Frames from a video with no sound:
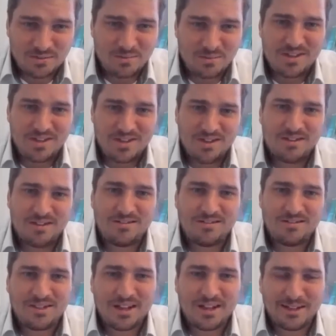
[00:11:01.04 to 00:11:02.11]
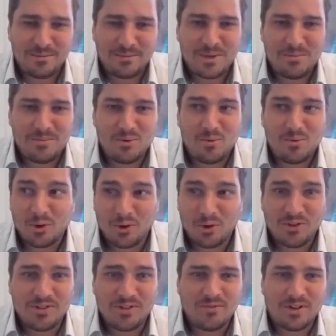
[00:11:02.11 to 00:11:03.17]
to be there telling people what
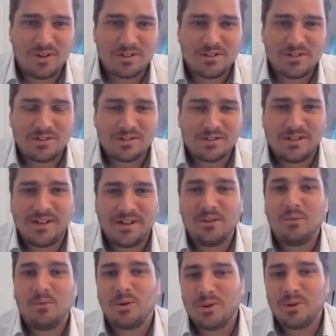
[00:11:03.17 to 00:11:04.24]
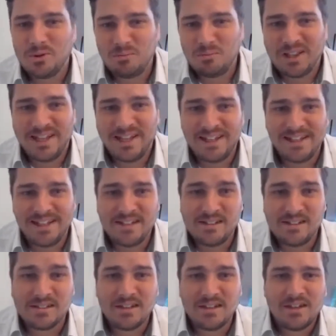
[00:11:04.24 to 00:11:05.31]
good advice looks like, what good planning
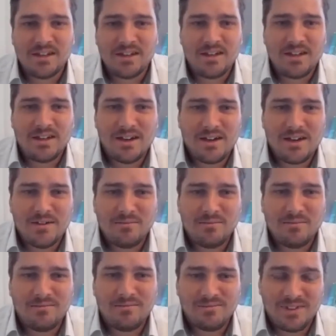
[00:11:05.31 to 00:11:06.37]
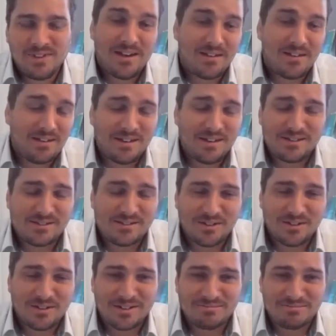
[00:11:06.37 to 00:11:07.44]
is.
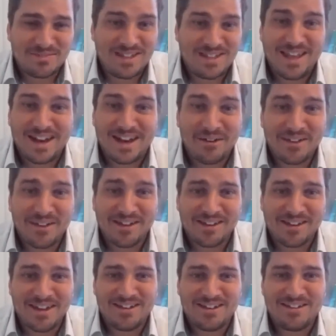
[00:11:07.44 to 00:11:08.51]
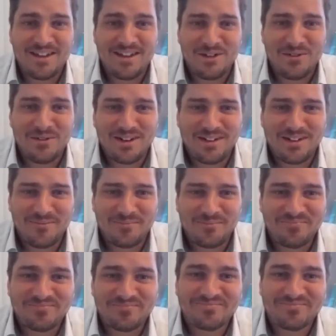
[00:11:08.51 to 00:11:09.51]
So get out there, get doing it.